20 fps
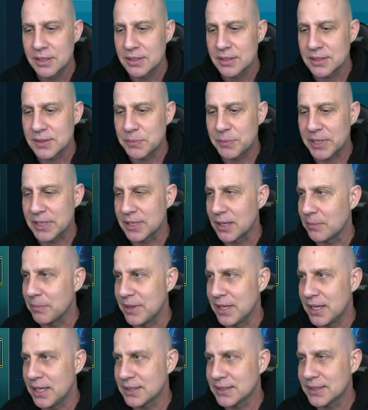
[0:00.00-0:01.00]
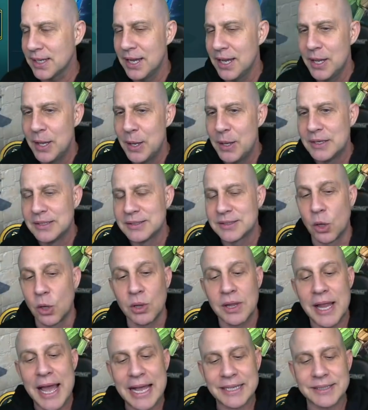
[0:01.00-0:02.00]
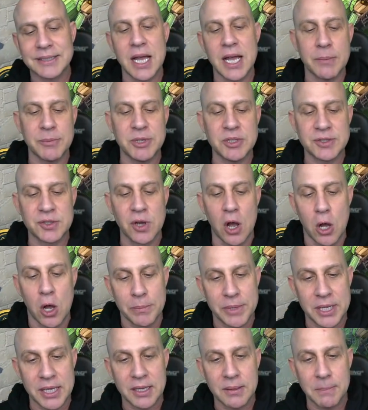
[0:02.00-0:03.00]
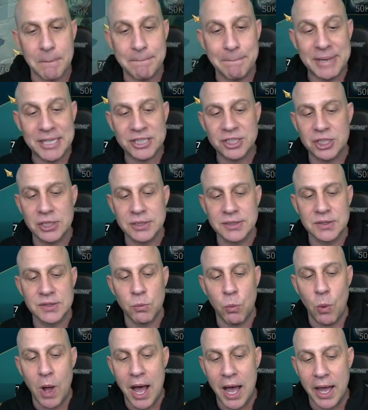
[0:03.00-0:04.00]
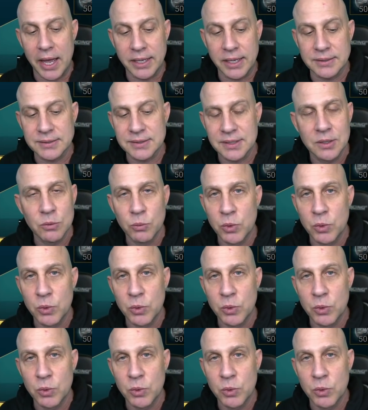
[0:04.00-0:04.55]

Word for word: Let's pick up this. So last time you saw me, missions-wise,